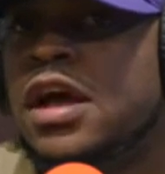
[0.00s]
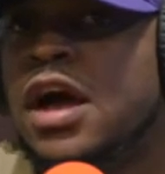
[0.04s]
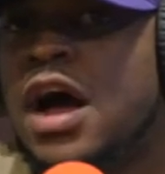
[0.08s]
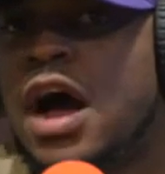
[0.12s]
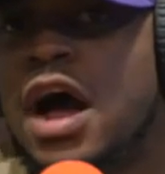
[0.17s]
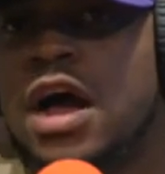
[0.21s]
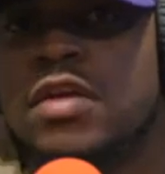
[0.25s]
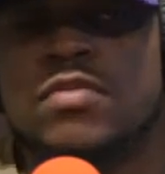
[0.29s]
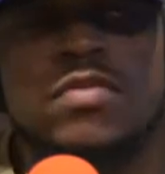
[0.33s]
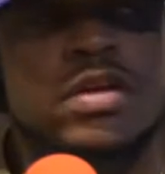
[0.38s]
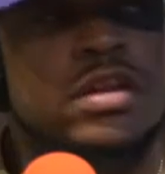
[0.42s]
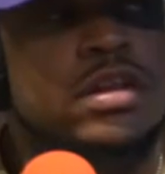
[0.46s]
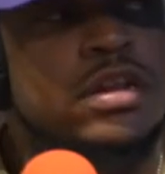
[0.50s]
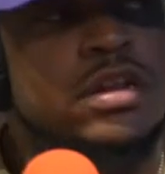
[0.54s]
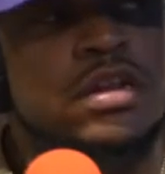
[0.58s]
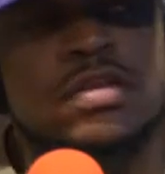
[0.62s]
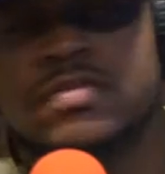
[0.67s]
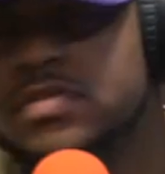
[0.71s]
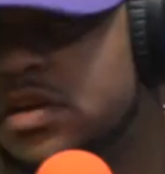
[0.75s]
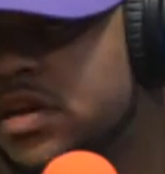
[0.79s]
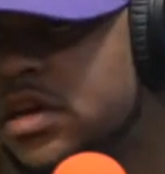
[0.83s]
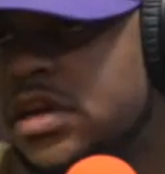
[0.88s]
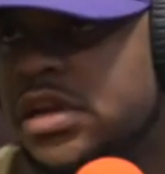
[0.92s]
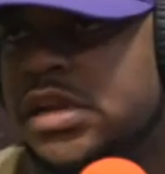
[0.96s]
I'd rather
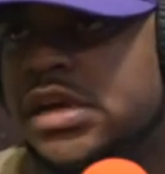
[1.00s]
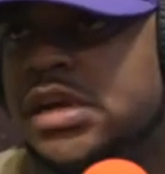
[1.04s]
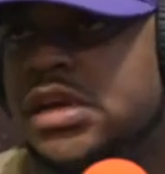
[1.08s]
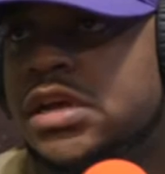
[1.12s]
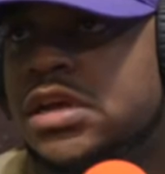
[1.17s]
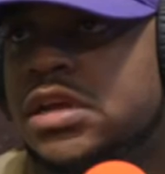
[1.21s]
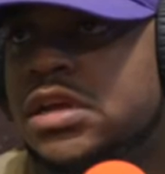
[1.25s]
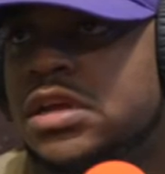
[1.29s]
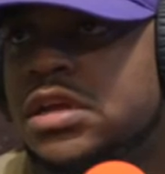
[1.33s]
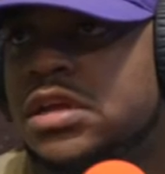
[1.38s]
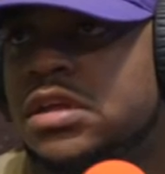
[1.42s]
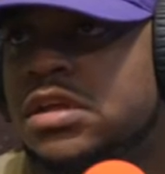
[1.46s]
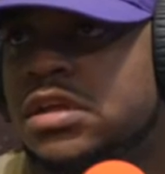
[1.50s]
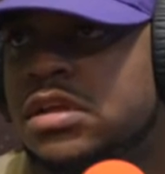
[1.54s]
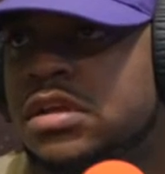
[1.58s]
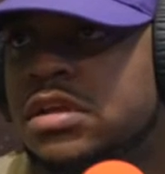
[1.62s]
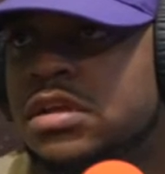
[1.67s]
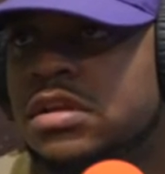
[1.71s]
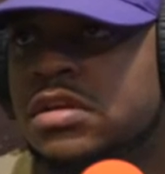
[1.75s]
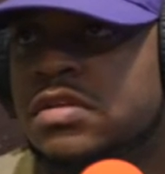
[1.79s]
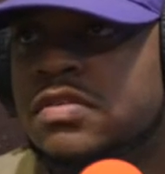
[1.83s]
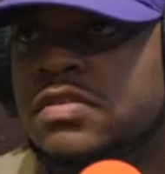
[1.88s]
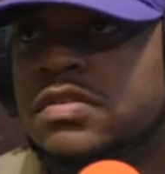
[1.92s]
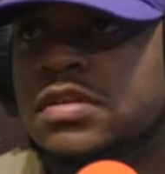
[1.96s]
live in LA. You know
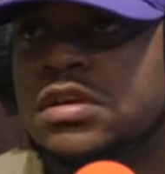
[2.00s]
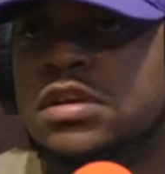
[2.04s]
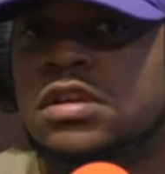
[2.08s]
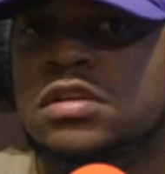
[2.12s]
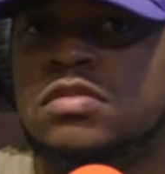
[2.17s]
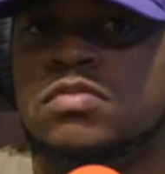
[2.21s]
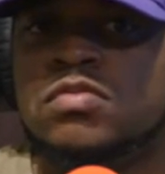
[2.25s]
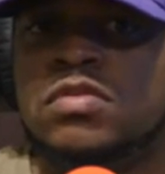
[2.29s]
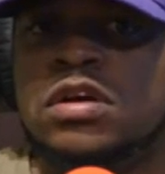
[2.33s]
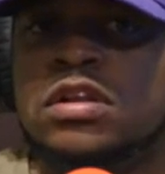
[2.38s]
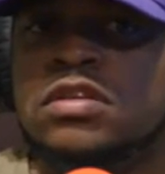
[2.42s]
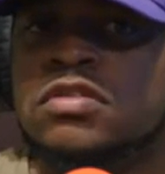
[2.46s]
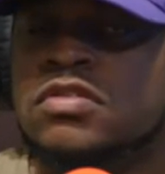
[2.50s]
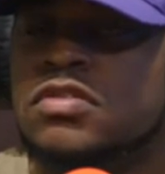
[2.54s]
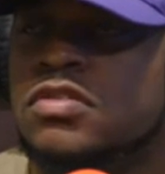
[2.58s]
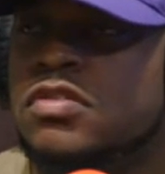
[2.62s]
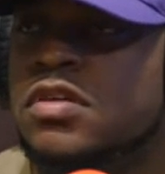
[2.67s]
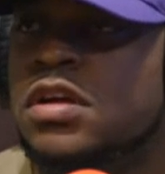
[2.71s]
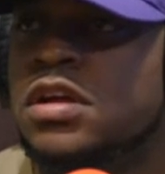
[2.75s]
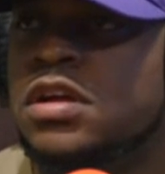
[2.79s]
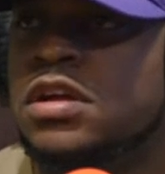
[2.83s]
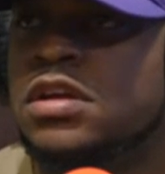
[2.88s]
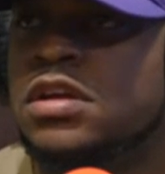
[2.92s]
what I'm saying? The weather's great.